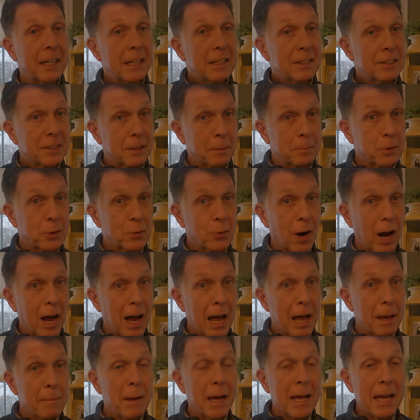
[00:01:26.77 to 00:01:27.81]

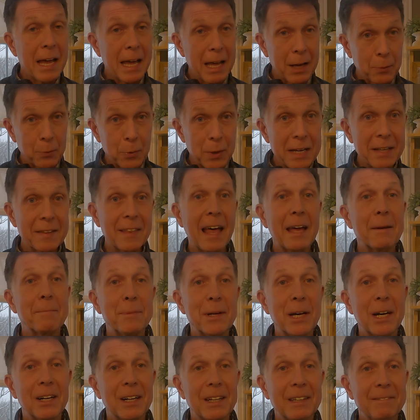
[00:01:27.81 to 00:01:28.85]
subscribe and ring that
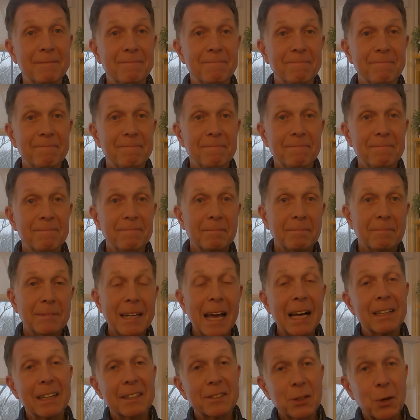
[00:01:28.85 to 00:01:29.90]
bell.
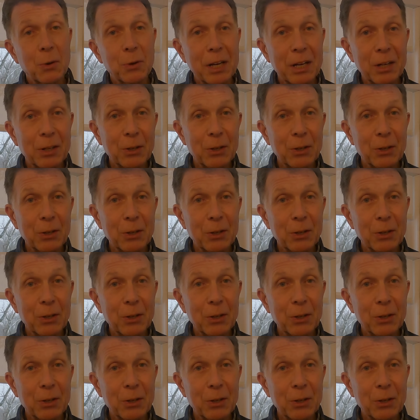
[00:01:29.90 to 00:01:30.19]
Now let's go get